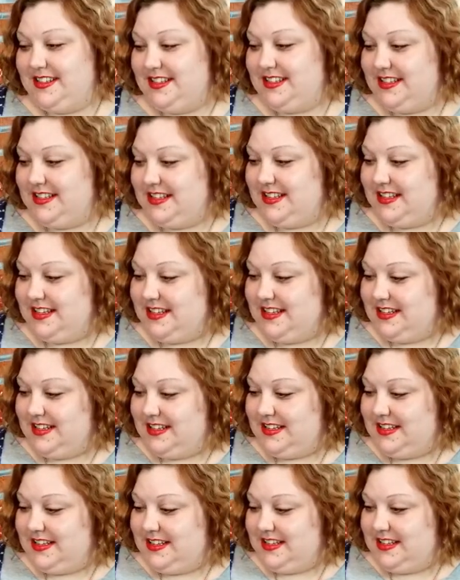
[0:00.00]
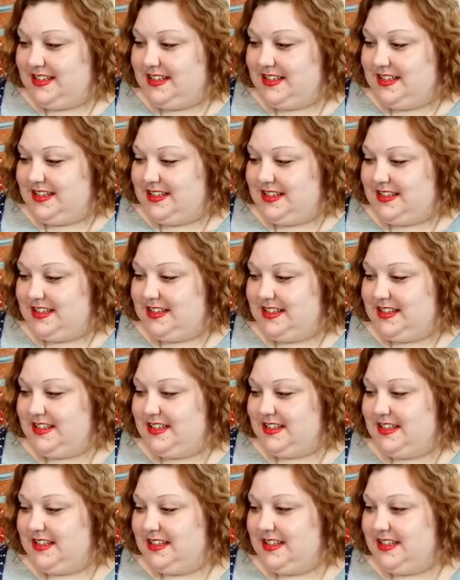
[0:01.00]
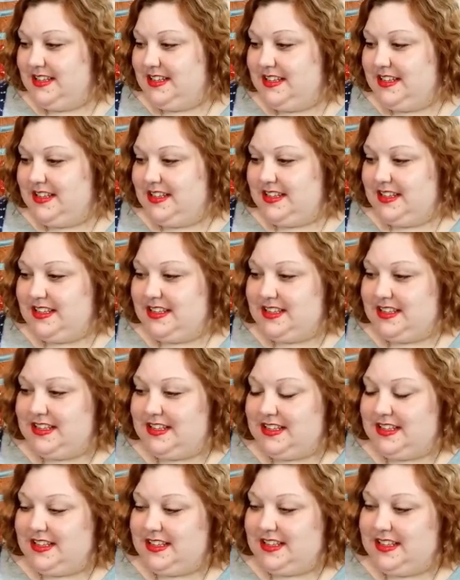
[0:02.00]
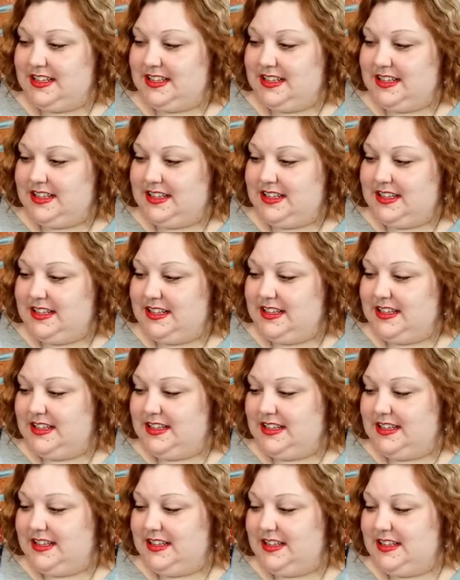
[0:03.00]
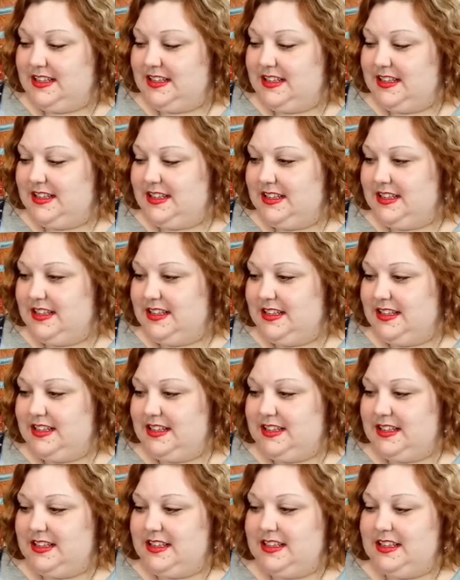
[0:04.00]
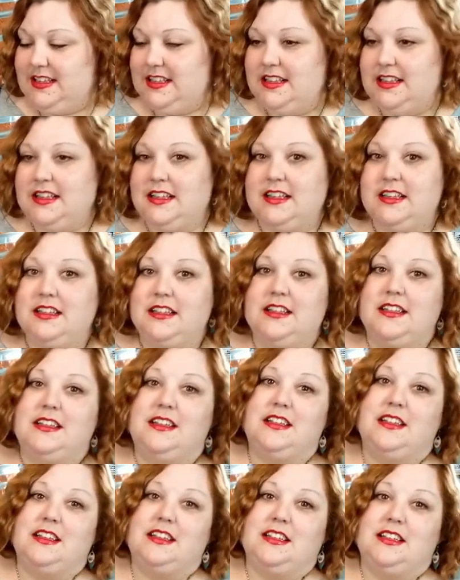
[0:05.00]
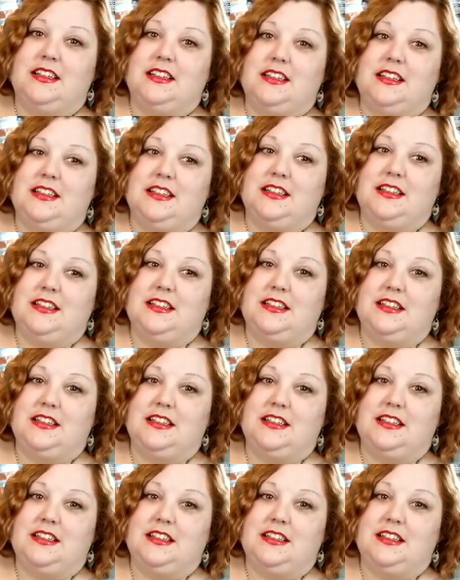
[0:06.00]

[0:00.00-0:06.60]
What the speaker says: The person shown says nothing.